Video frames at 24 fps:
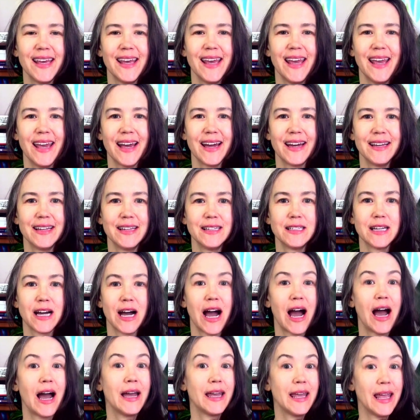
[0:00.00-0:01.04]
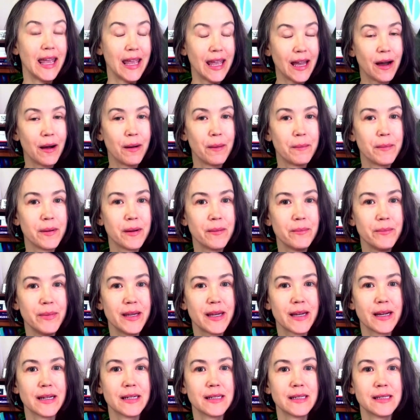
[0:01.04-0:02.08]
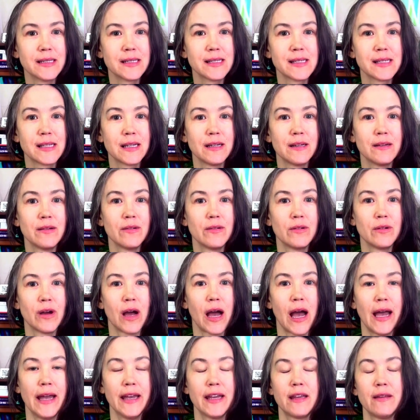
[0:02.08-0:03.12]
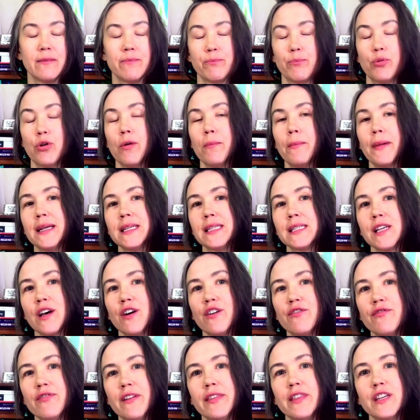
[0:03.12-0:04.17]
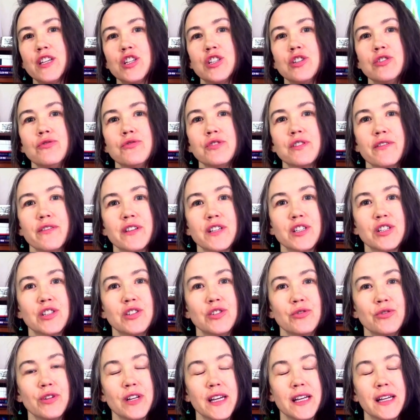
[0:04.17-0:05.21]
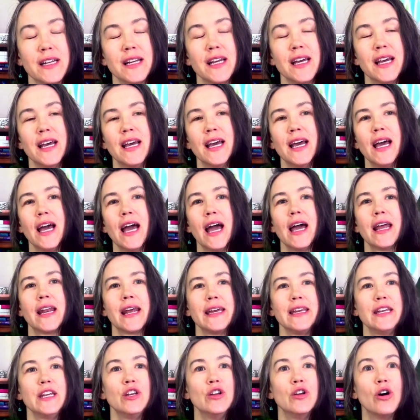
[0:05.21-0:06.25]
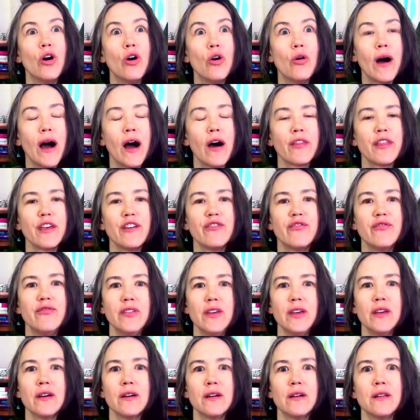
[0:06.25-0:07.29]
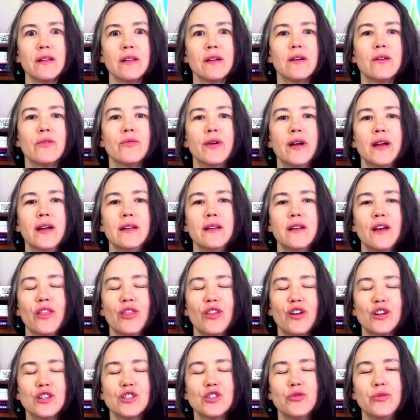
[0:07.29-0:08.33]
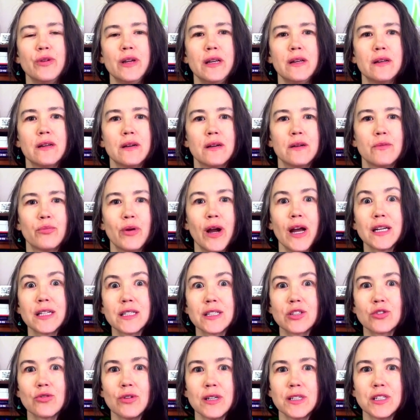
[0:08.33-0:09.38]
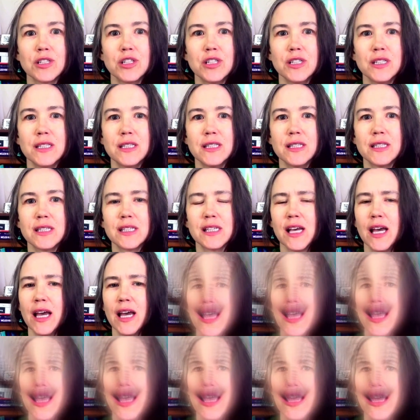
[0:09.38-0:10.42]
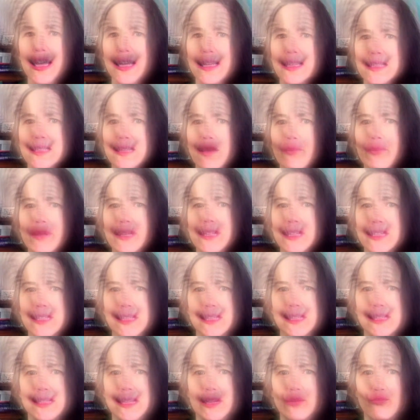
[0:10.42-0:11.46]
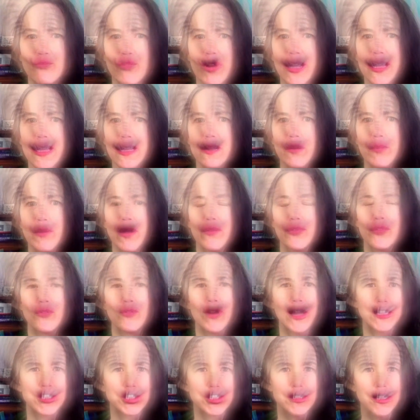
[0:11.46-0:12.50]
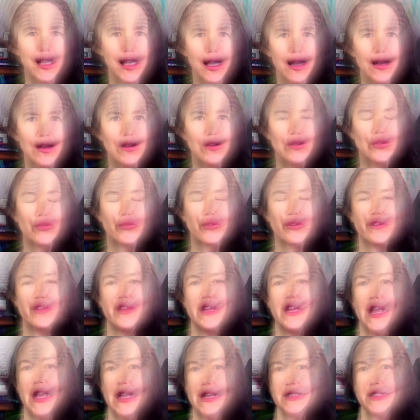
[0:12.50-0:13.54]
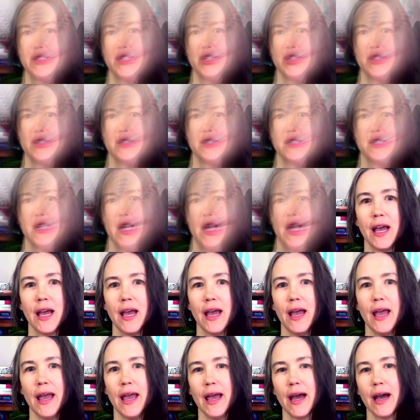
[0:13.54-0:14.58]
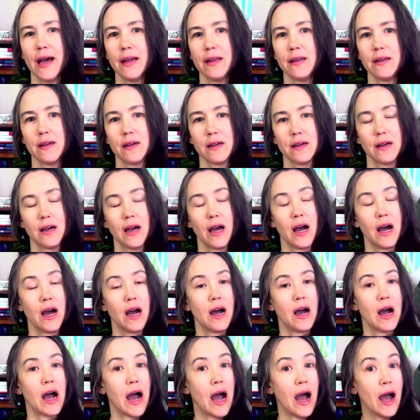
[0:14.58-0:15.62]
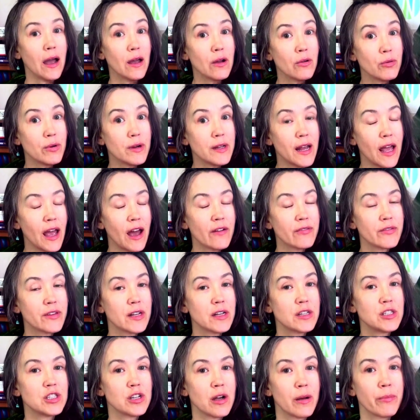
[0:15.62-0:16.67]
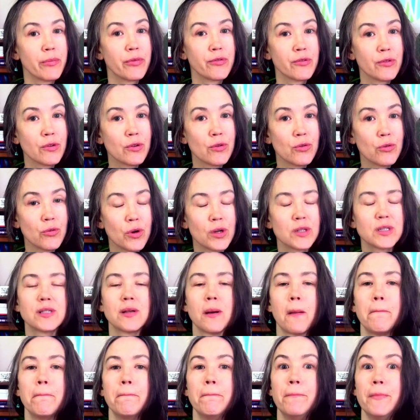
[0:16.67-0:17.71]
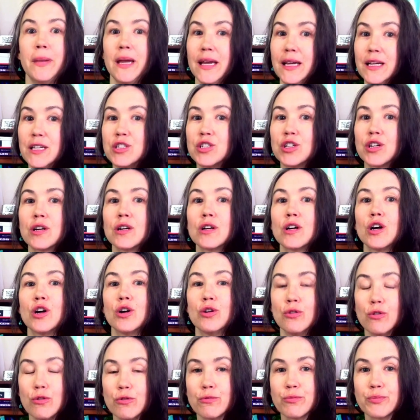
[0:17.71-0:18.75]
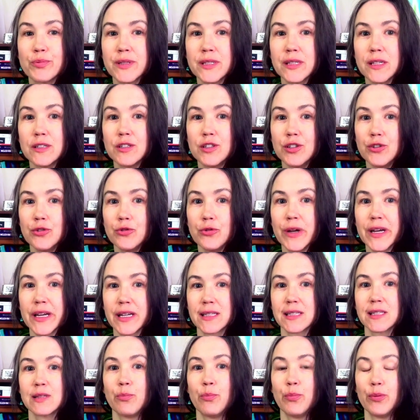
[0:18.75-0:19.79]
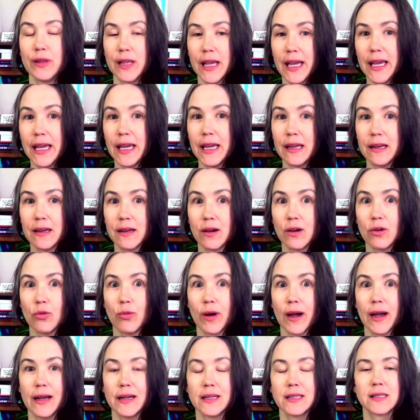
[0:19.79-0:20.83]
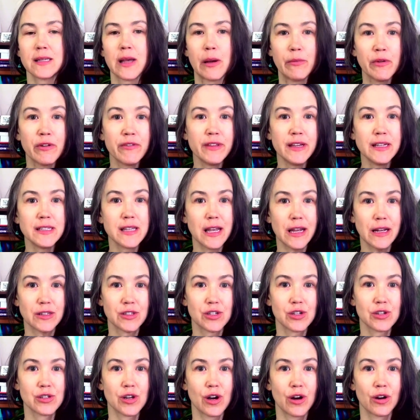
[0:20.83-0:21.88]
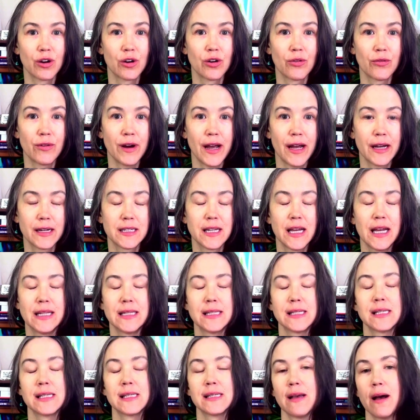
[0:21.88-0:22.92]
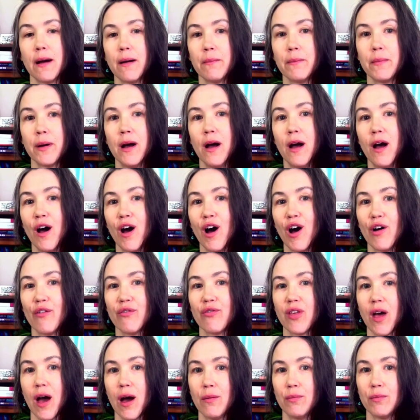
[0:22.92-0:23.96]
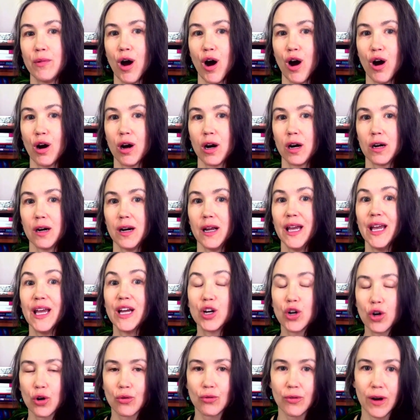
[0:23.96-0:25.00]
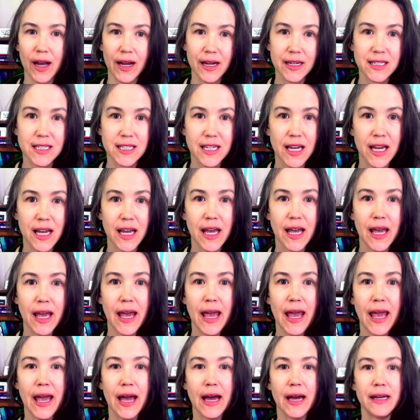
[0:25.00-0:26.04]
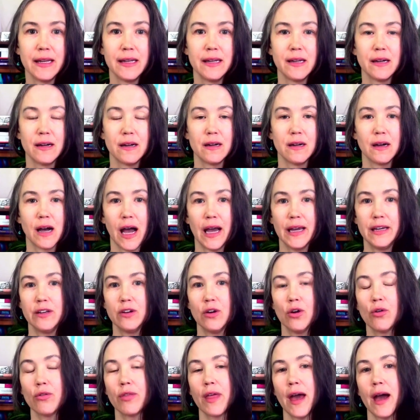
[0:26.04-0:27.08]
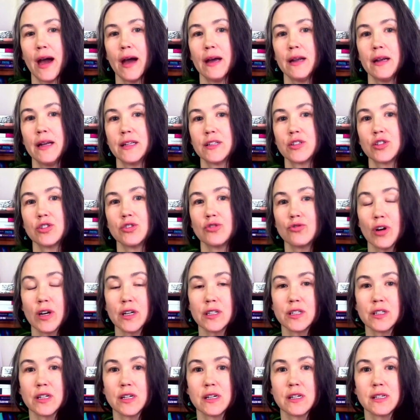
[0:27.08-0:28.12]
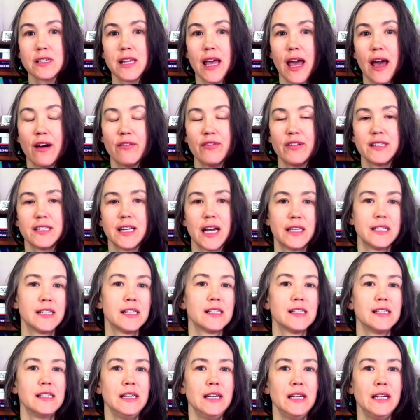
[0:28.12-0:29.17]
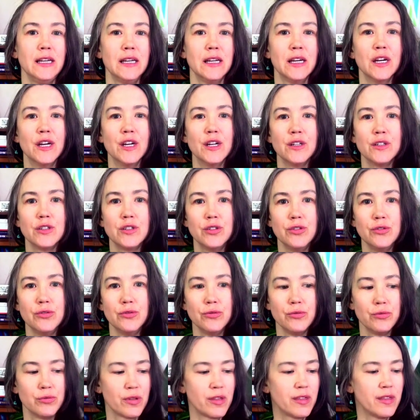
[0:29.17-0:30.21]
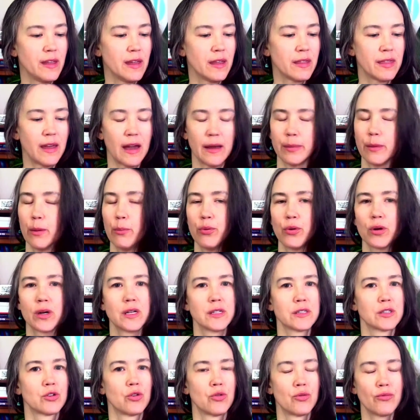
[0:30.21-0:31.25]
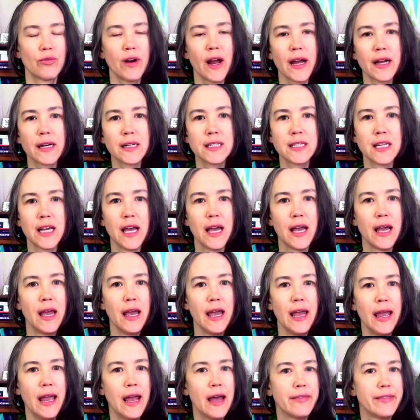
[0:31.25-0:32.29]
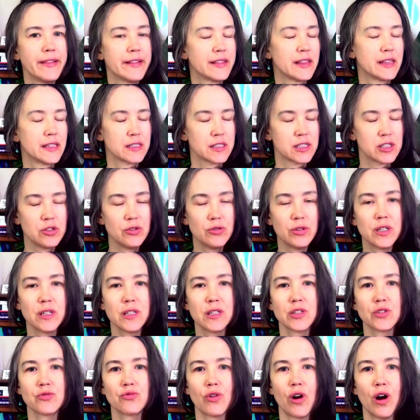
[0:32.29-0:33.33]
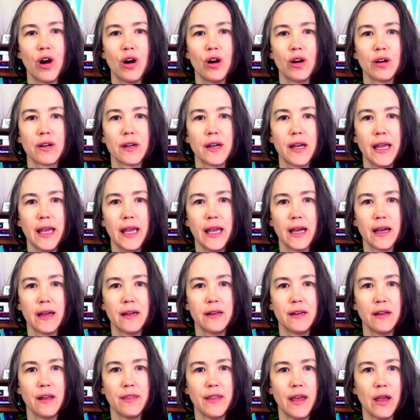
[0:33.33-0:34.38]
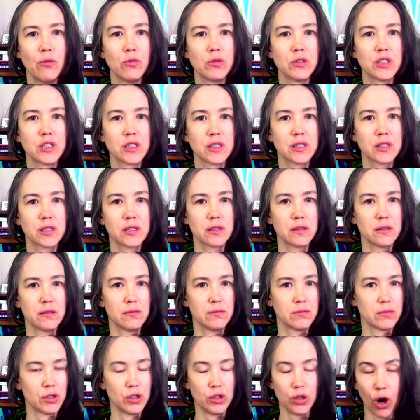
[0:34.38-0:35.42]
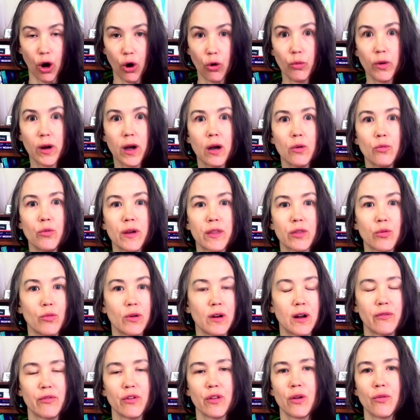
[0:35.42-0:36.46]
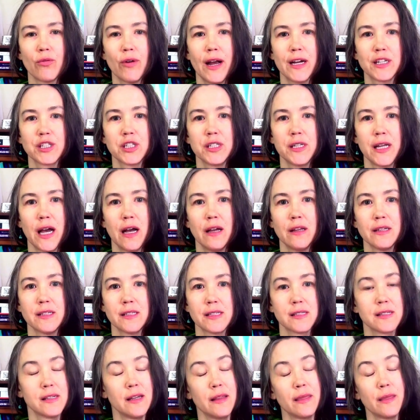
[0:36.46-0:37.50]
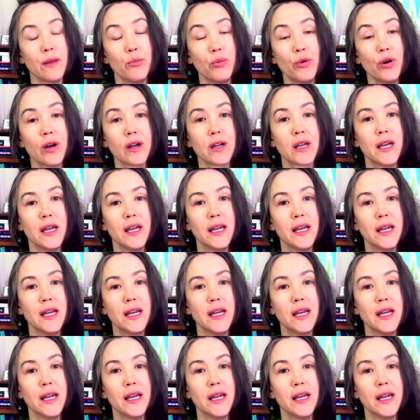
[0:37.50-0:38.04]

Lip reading: And I am, because I put myself in the shoes of the student, and I know how they feel when they're doing practice questions and something doesn't seem right about the rationale or the answers. And I would have to jump through some major hoops to explain why some of these answers are correct and some of them are incorrect. And I know that instructors have a tendency to think that the book is correct and that the student is wrong, and they will just go with whatever the rationale is in the book.